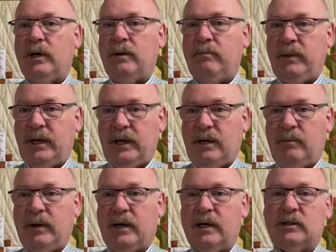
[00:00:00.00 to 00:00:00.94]
and me
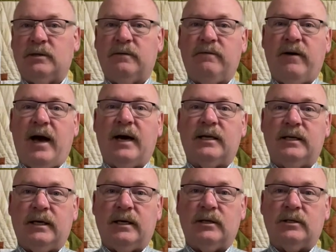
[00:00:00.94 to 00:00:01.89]
because the fact
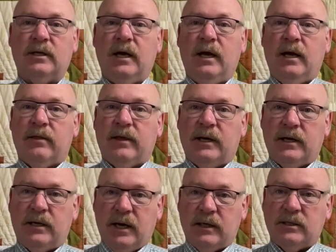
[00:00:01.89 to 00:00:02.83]
is that
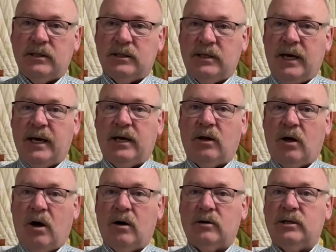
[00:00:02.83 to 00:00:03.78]
it doesn't take
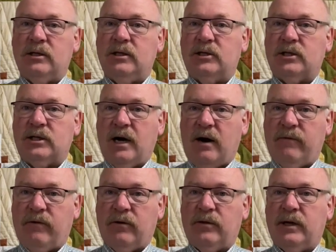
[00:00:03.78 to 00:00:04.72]
long to
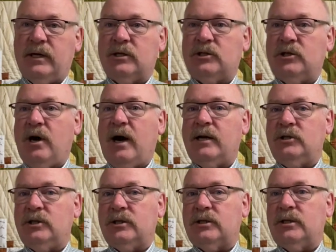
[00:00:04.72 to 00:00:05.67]
discover that it's not
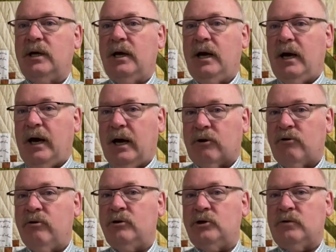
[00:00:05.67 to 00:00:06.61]
just uh,
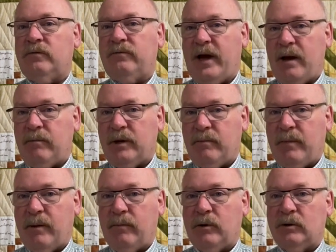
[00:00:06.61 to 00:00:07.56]
crucial family
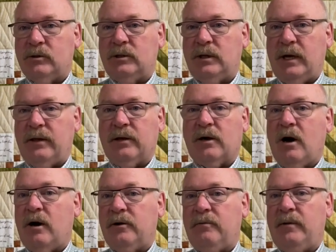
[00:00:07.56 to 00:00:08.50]
members and the
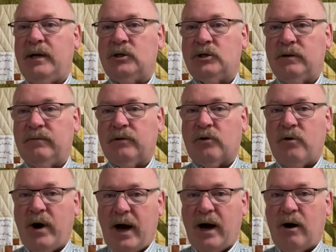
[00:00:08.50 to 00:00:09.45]
condemnation of the
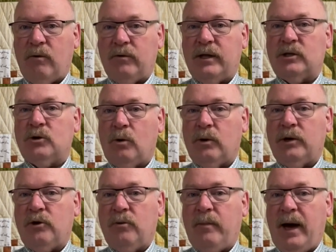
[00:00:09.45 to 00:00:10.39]
crowd that's
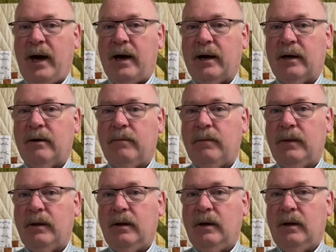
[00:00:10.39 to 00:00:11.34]
holding you back.
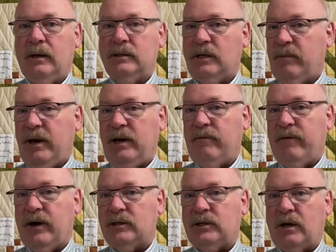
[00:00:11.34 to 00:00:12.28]
See, many of
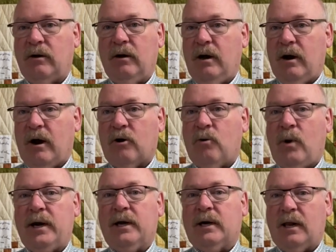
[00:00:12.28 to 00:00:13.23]
us are, are
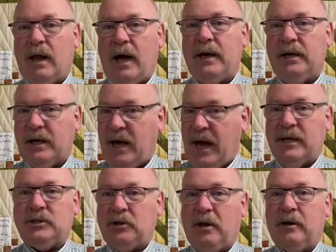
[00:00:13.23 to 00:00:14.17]
quite inclined to
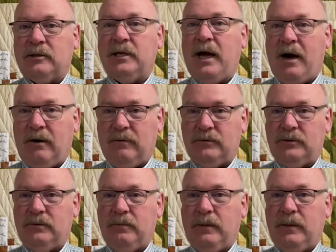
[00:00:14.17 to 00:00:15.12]
cancel ourselves.